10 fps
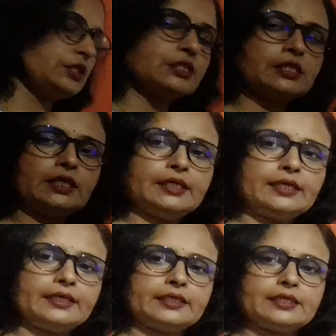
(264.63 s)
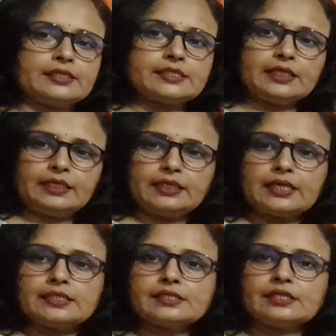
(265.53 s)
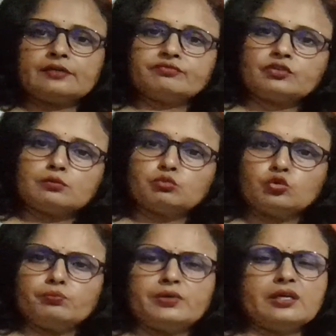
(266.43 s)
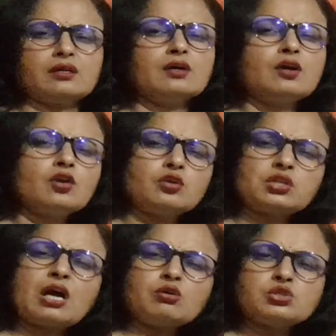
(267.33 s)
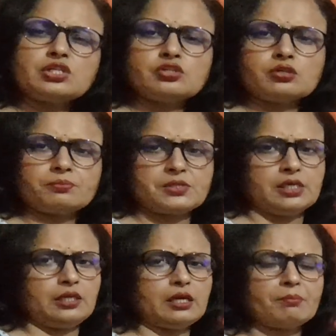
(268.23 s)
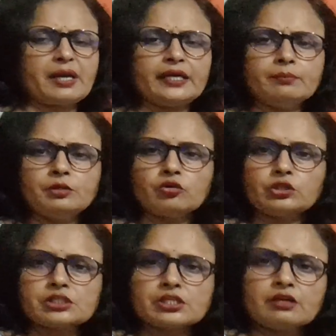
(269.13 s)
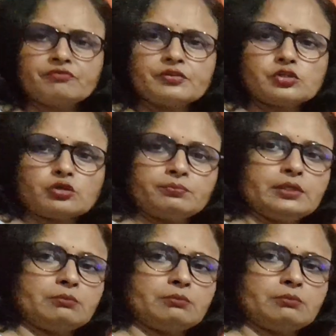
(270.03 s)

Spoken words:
Cilia is there for movement. Thousands of cilia might be on the surface of the